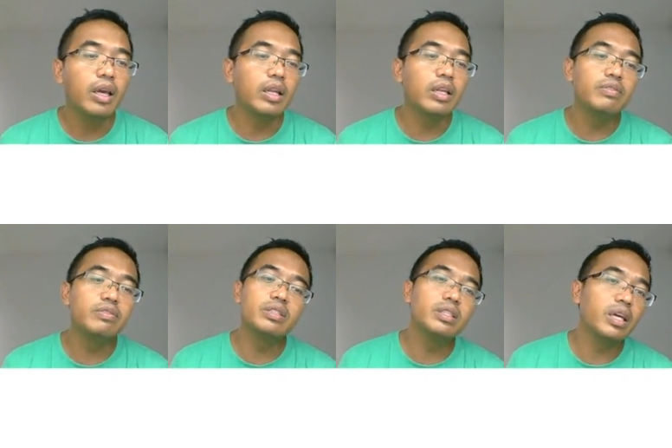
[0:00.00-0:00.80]
And leaf
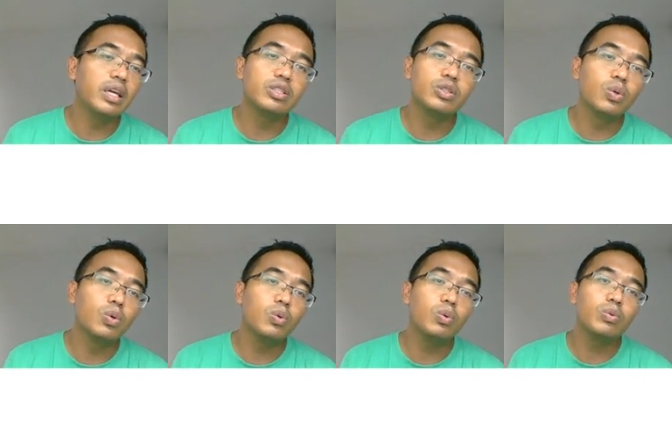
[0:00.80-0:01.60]
C has
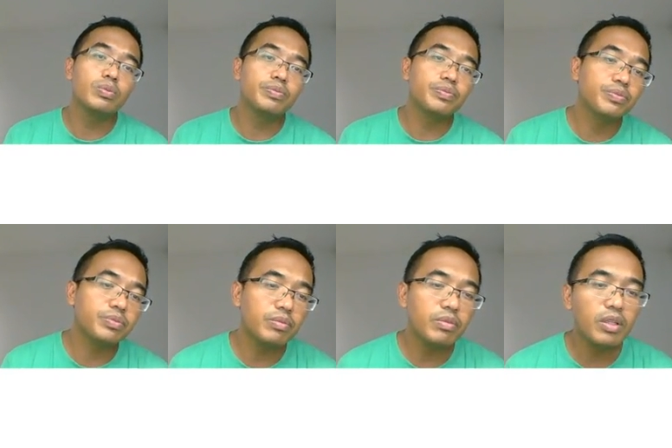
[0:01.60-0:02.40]
no
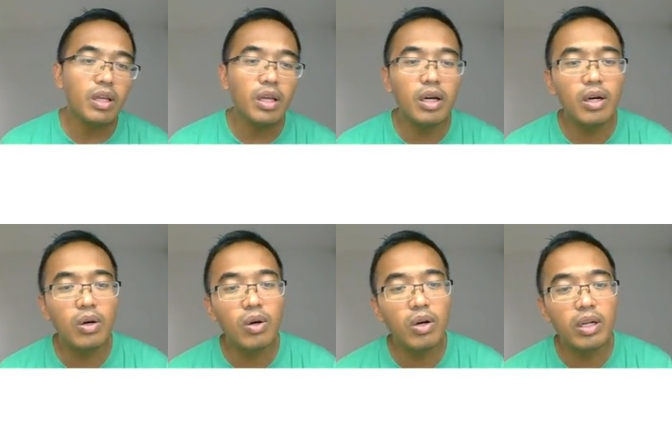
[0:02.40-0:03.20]

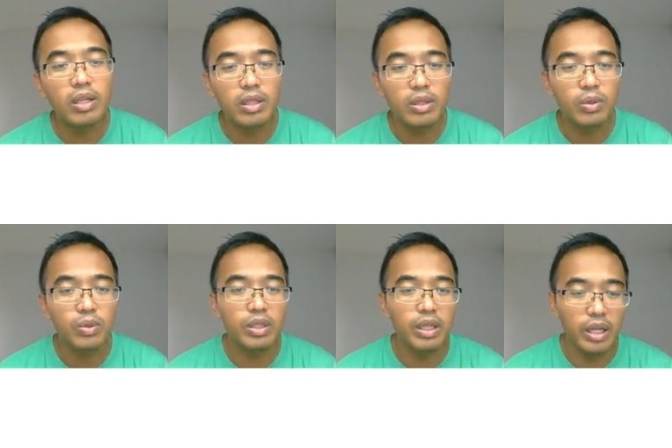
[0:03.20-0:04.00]
oil
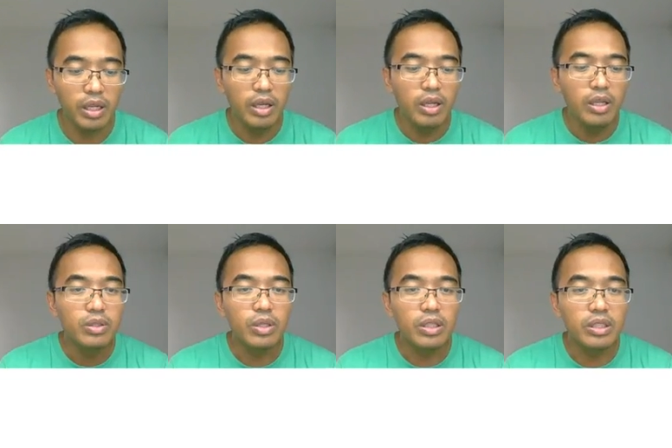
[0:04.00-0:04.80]
coating it.
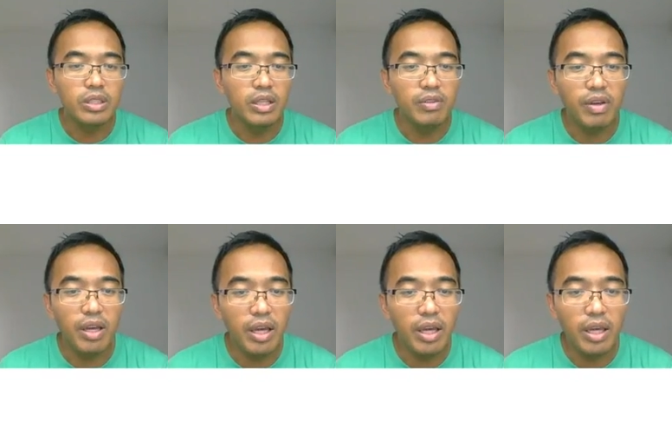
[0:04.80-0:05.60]
So this is leaf
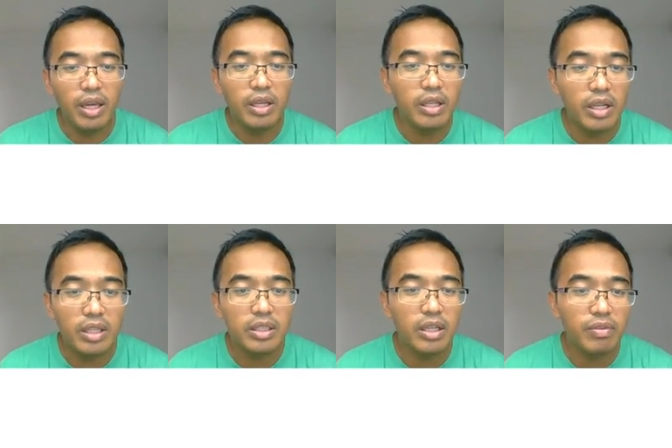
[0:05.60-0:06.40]
A.
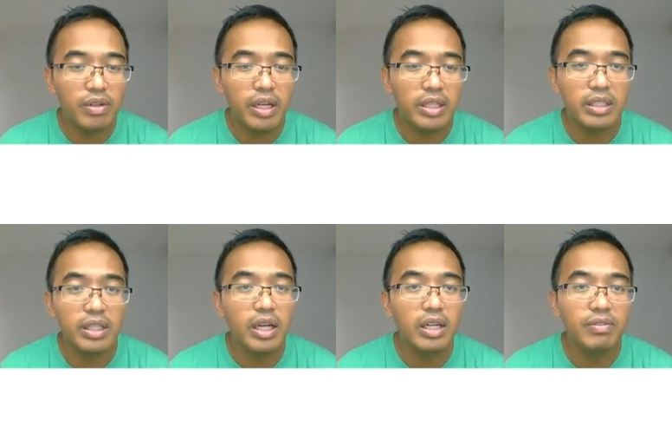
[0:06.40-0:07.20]
Let's have a nicer
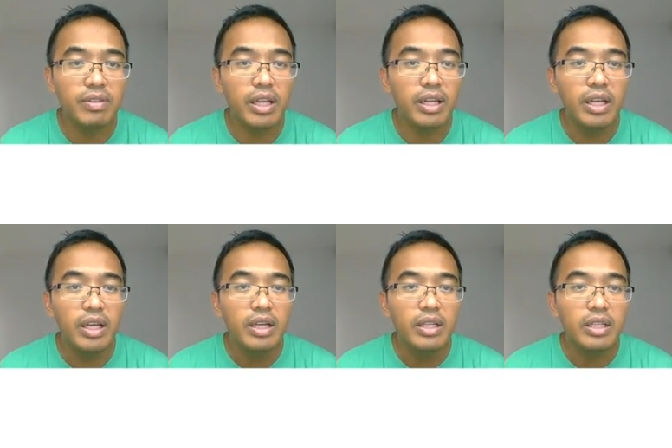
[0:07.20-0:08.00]
color for that.
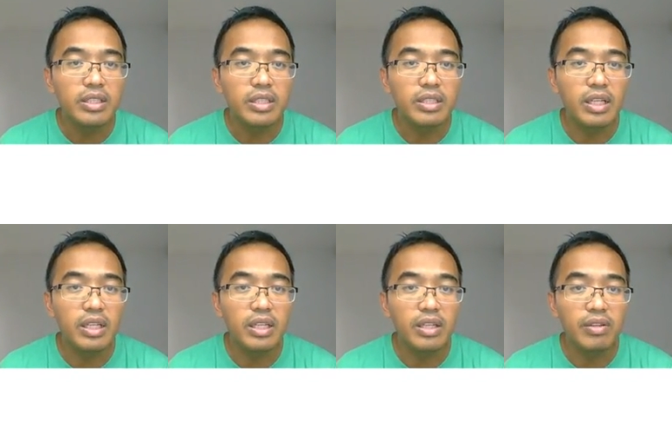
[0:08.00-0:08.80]
This is
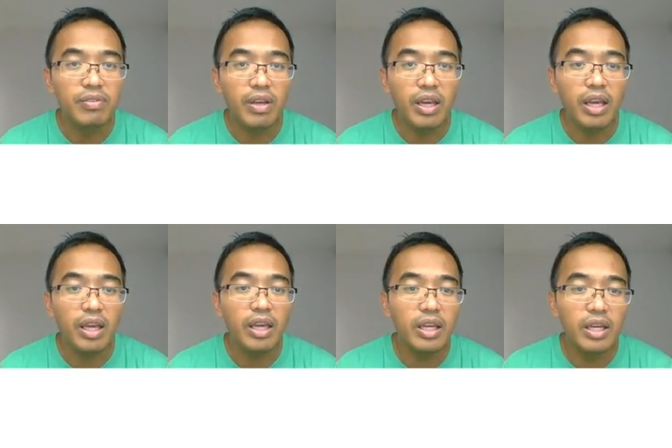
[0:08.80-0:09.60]
leaf
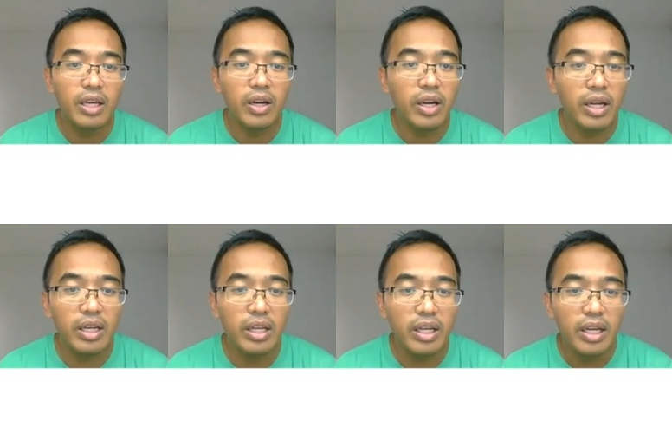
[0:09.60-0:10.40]
A,
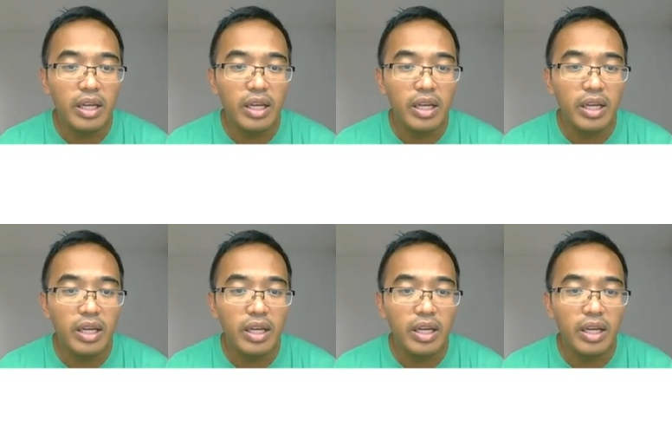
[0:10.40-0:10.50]
alright?